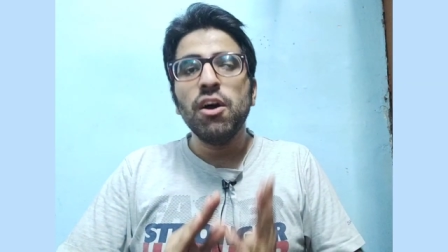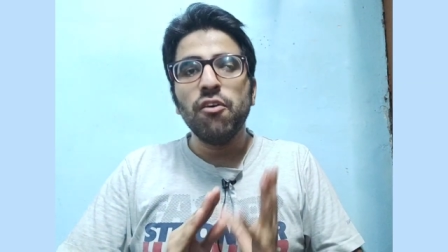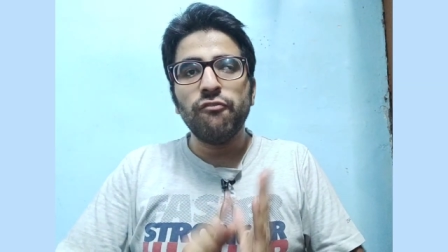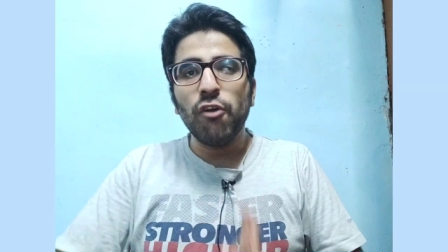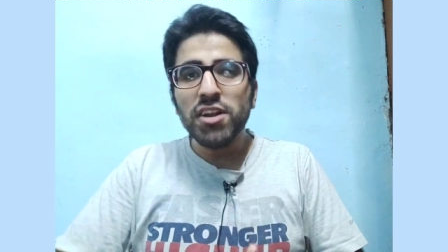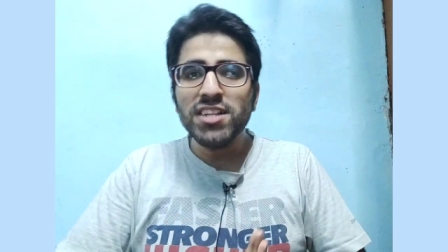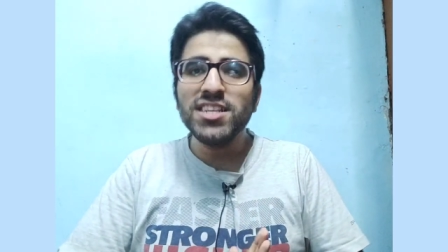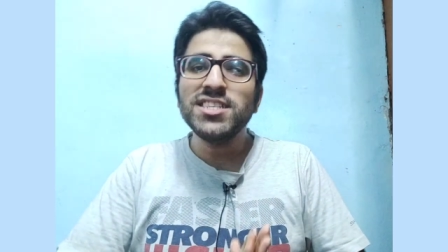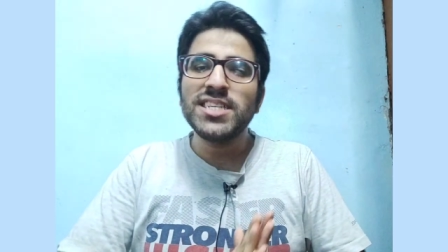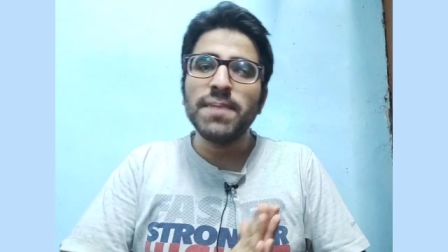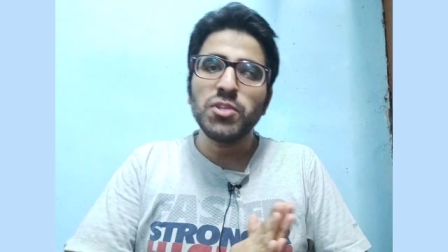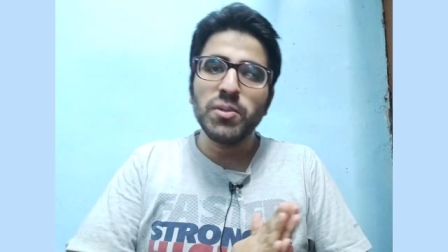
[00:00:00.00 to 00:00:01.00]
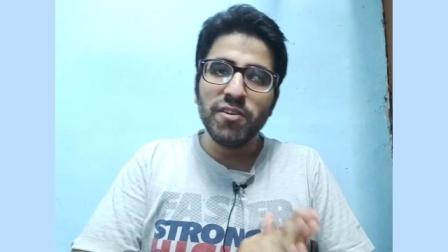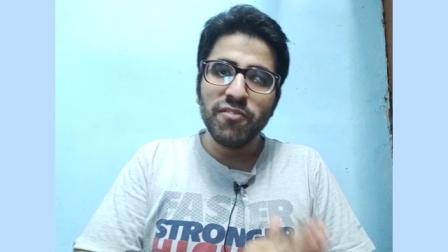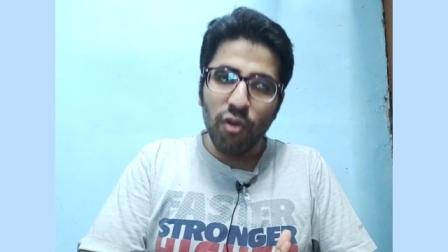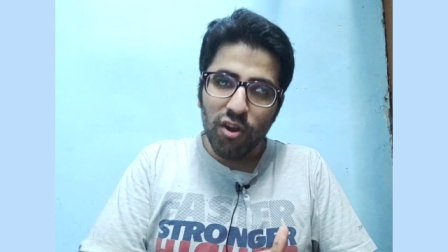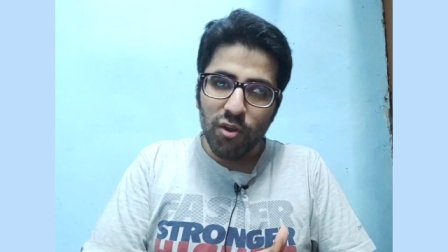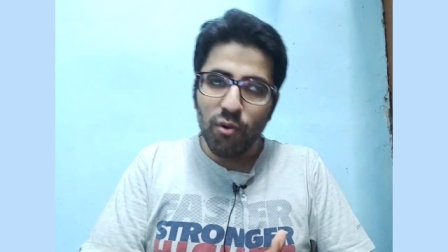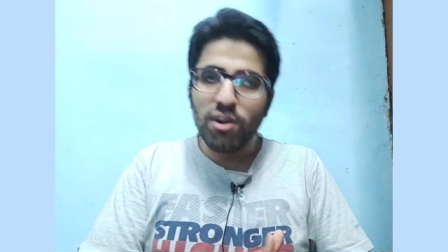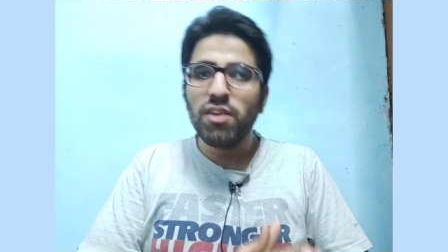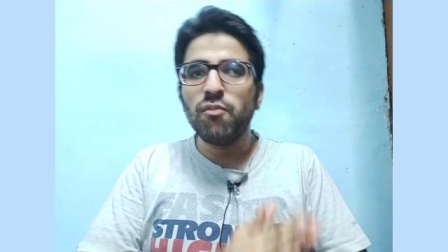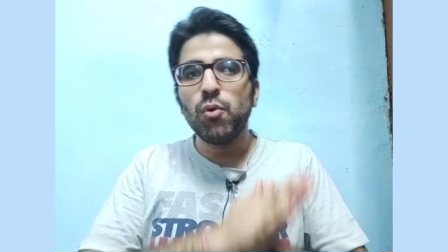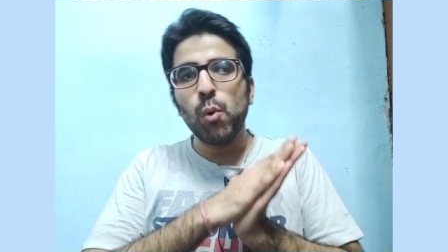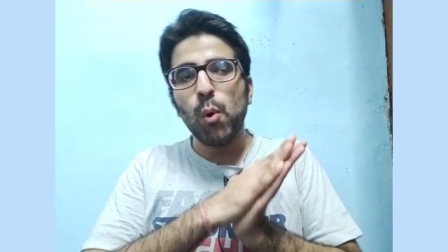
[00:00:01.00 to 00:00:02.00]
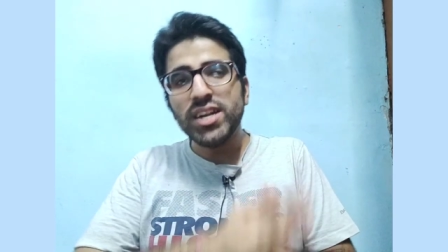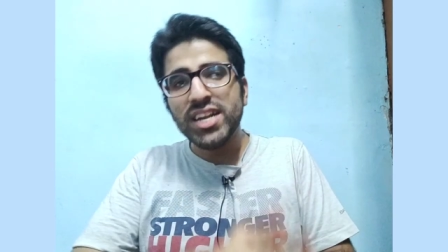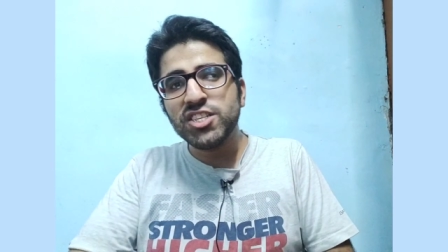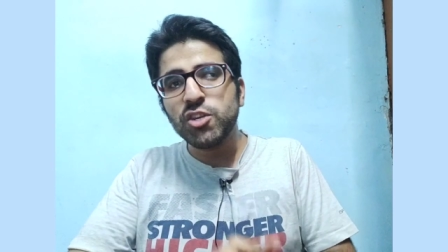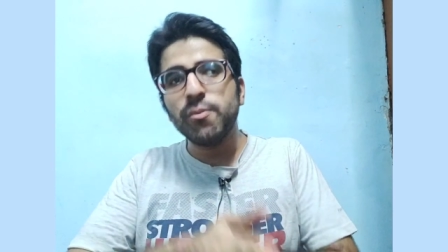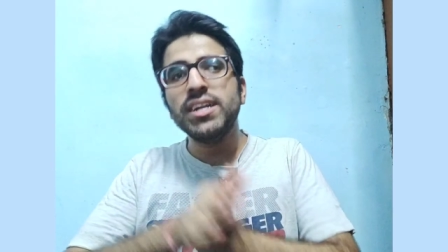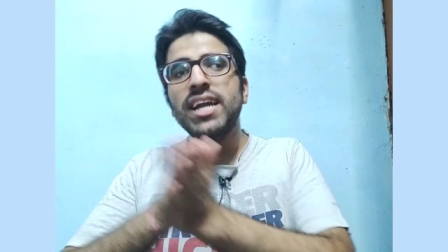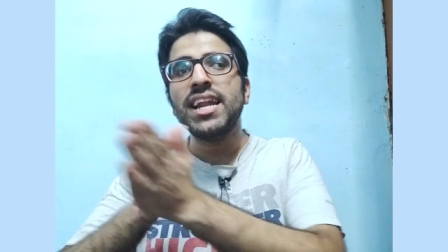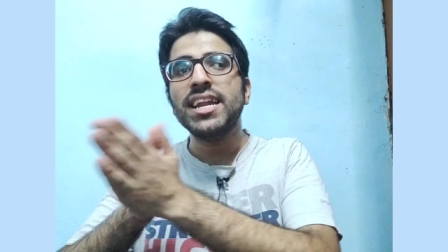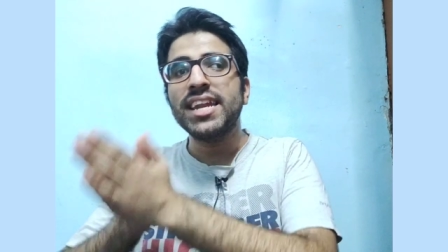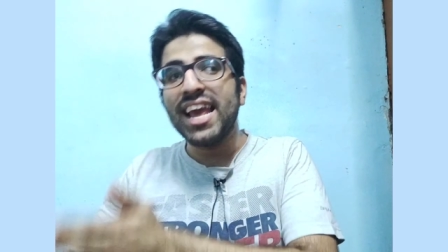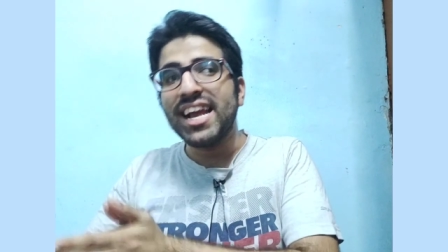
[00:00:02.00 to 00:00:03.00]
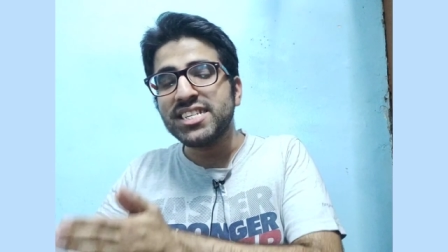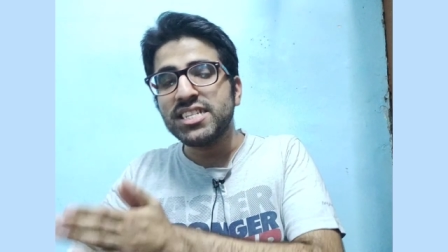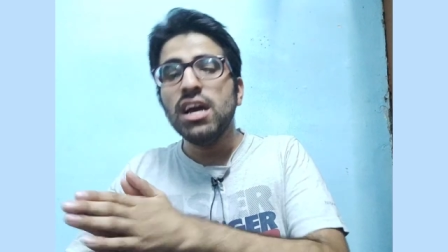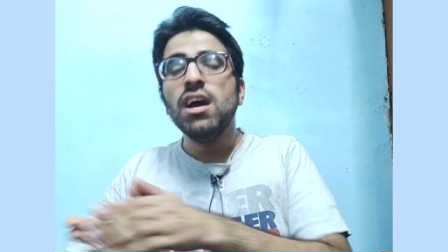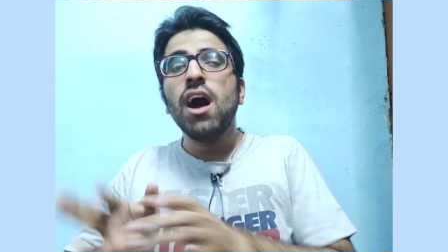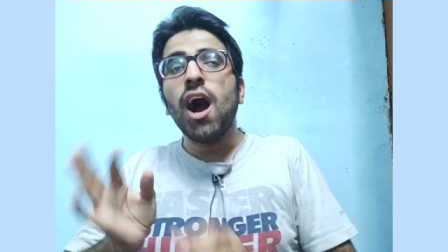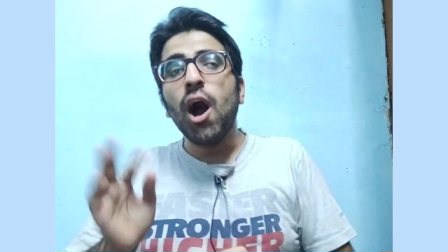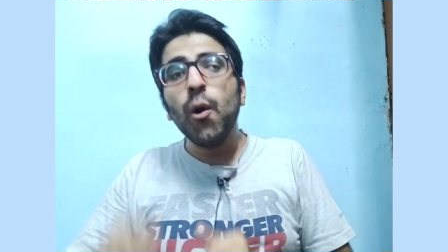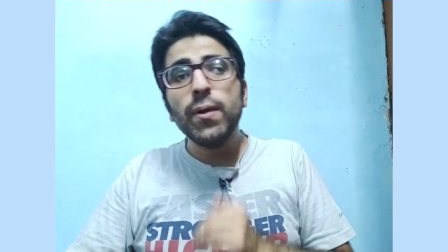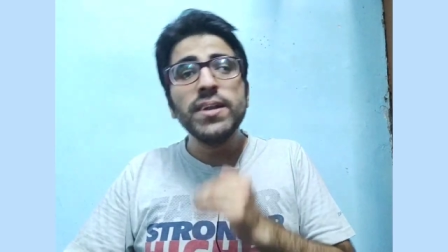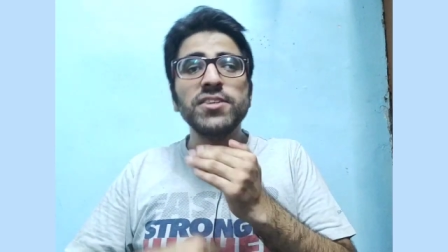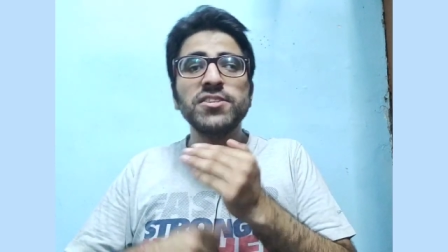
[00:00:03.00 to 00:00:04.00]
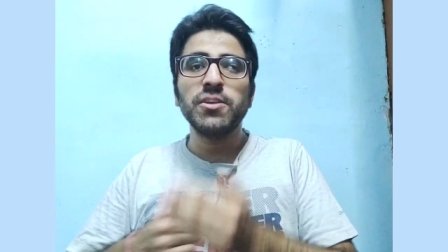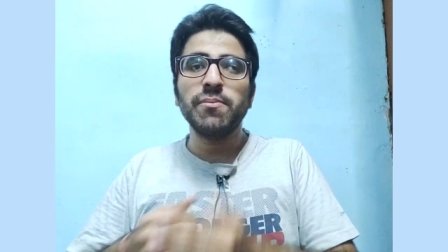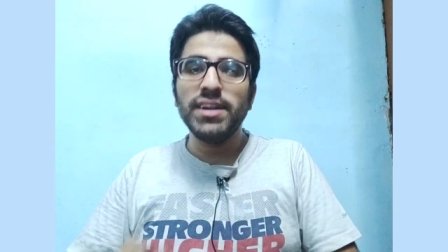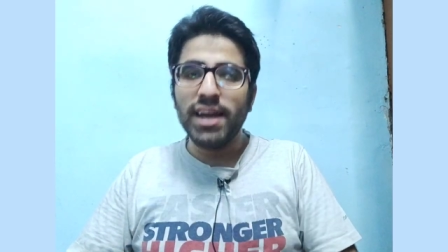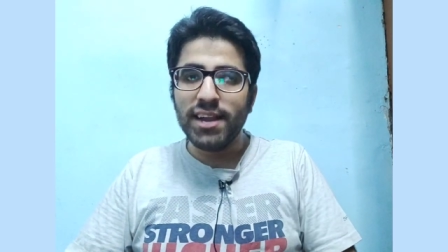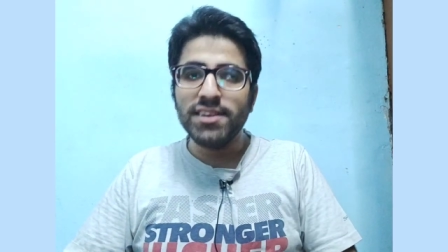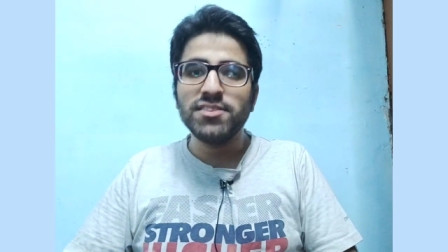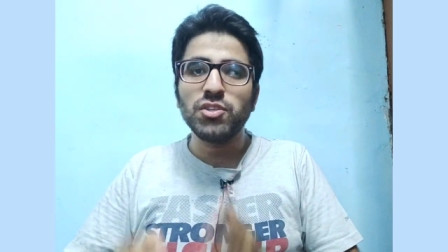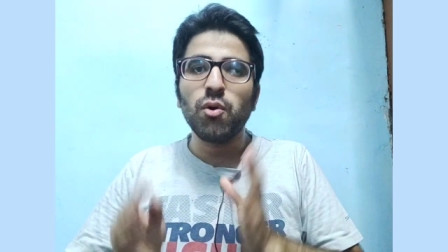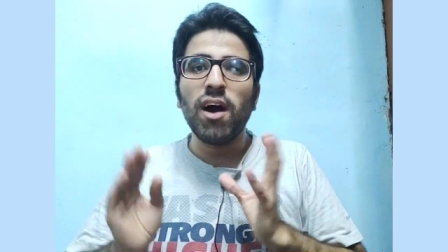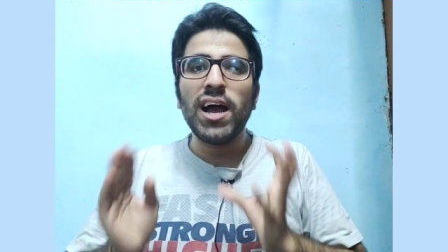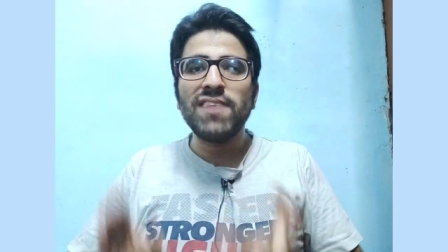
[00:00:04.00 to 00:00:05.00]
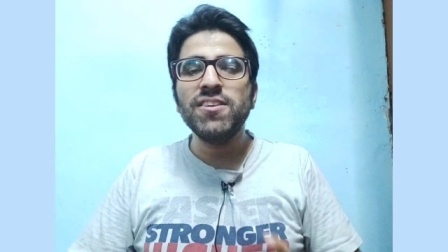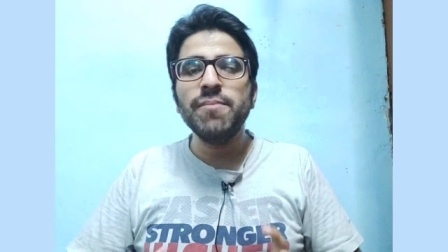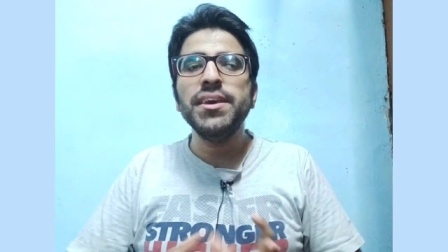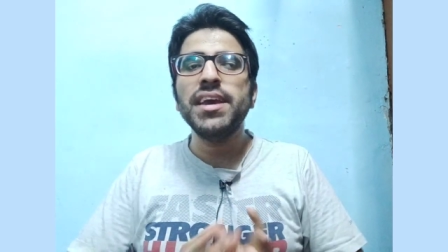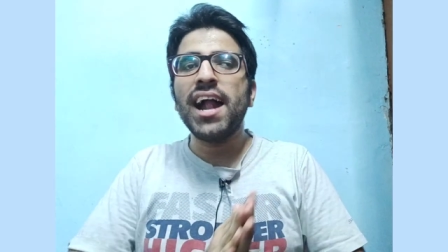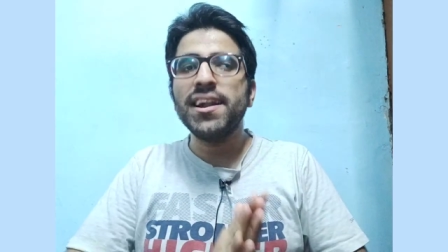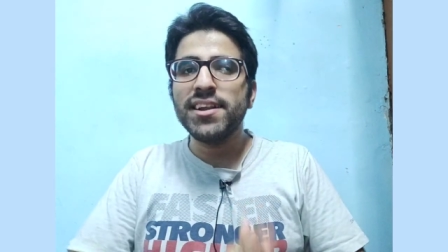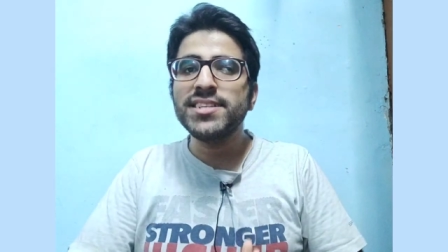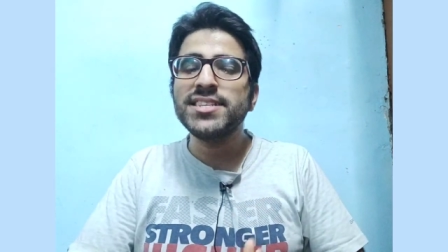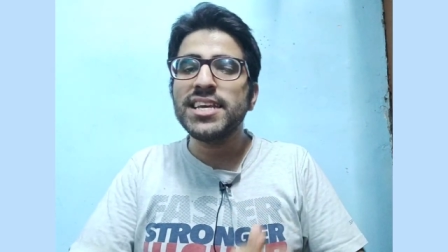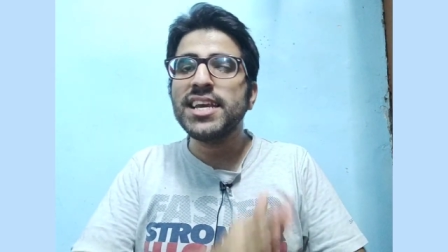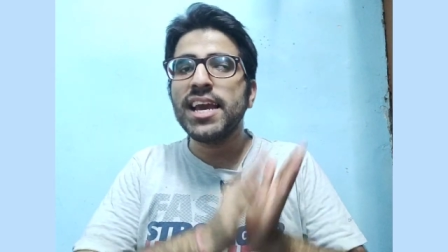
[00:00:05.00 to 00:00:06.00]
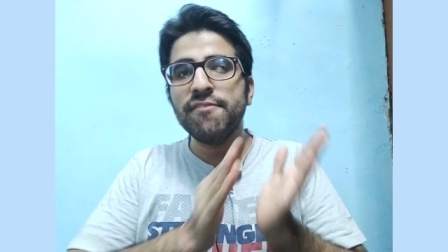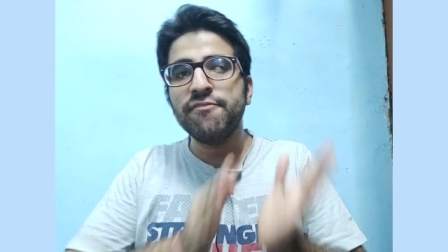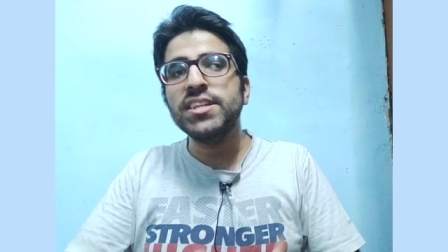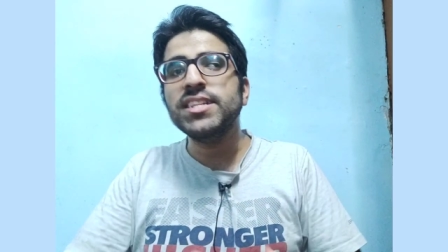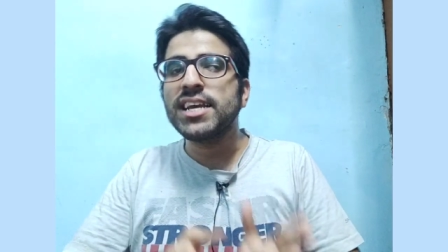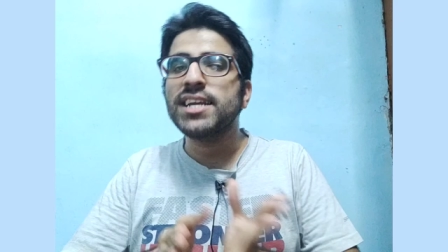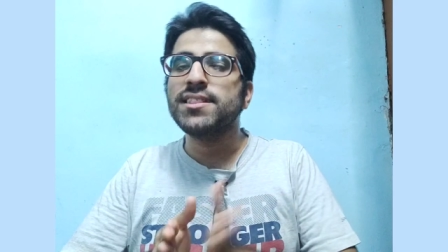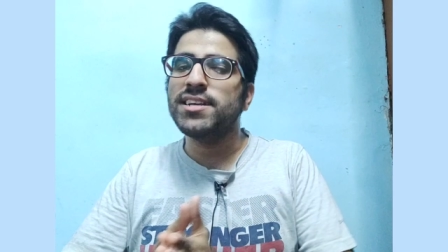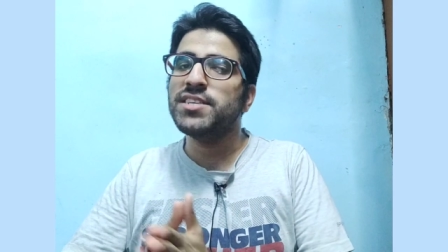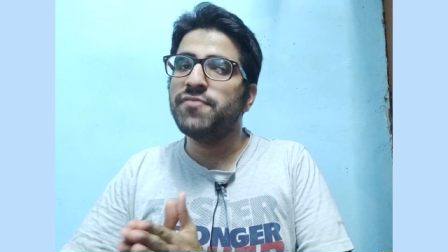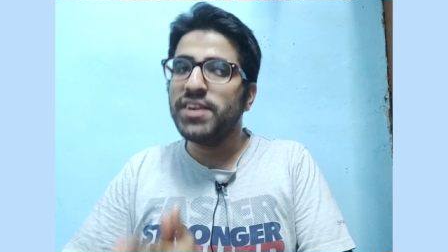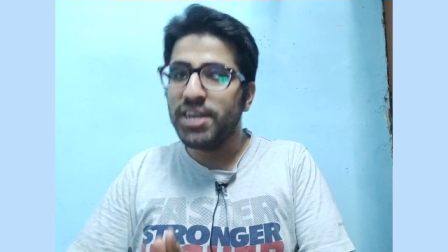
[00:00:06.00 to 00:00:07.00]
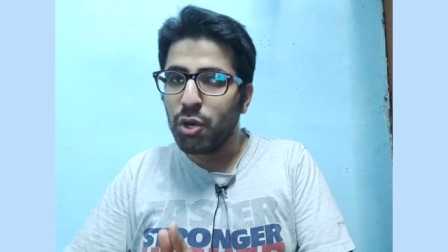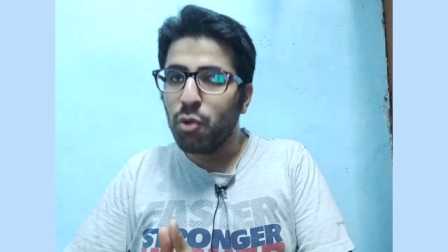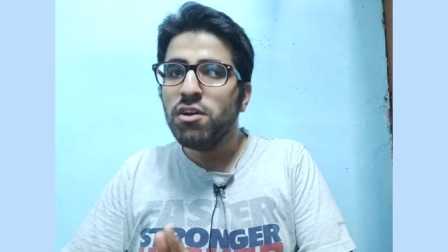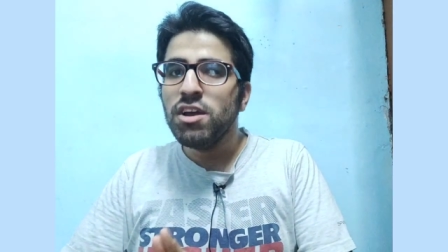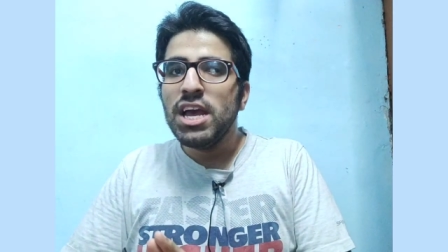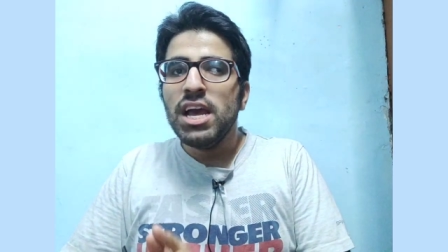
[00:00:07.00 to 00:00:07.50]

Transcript: What are the steps to be followed? What is to be done next? How it is to be done? So I will be addressing everything in this video.